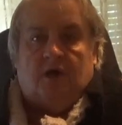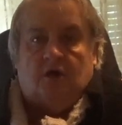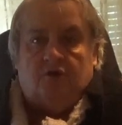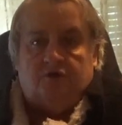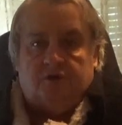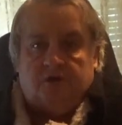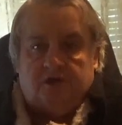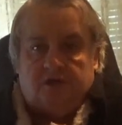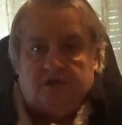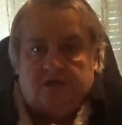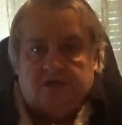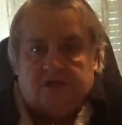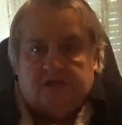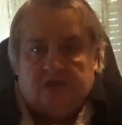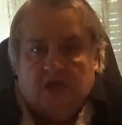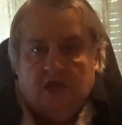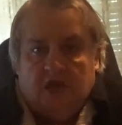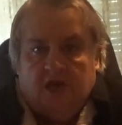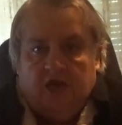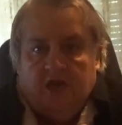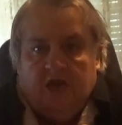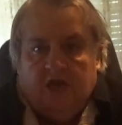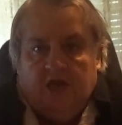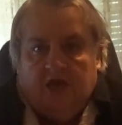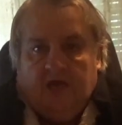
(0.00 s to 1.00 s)
Ponies,
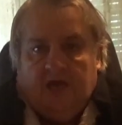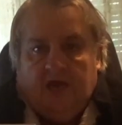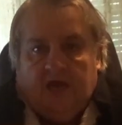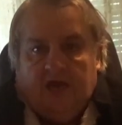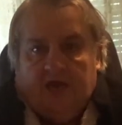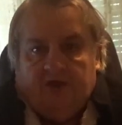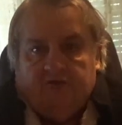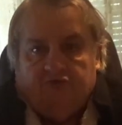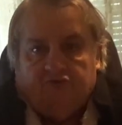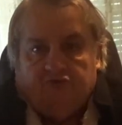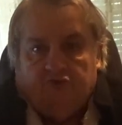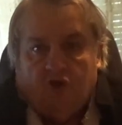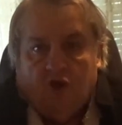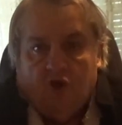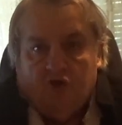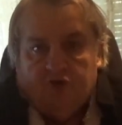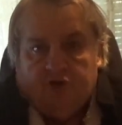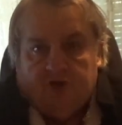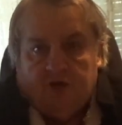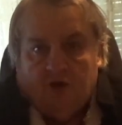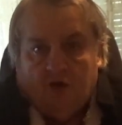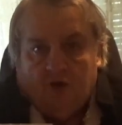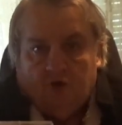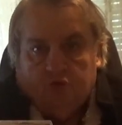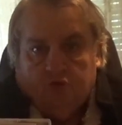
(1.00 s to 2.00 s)
and
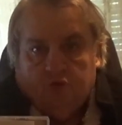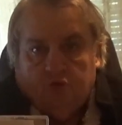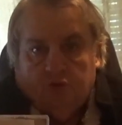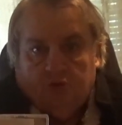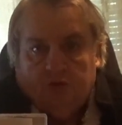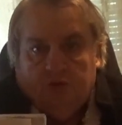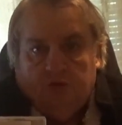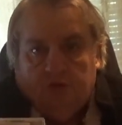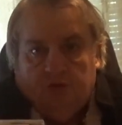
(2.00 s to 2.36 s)
Rodeo.